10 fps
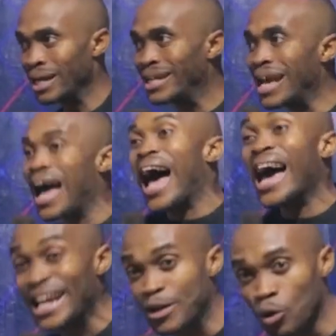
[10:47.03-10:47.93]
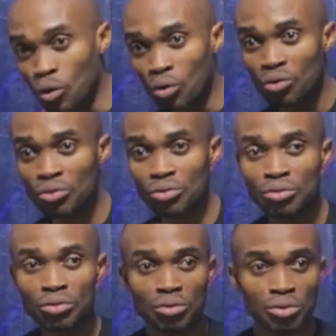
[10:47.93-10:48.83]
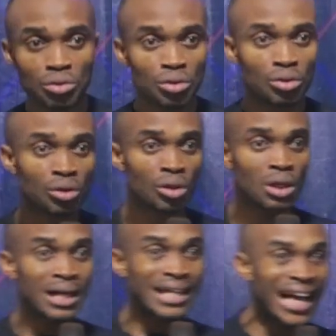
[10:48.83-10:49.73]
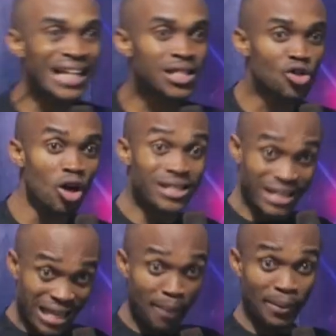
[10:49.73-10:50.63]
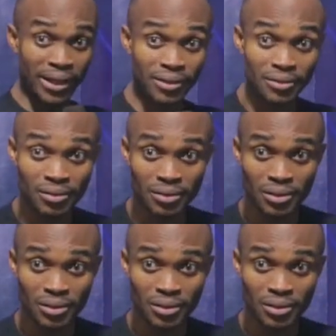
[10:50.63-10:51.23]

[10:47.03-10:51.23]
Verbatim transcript: The idol that just came in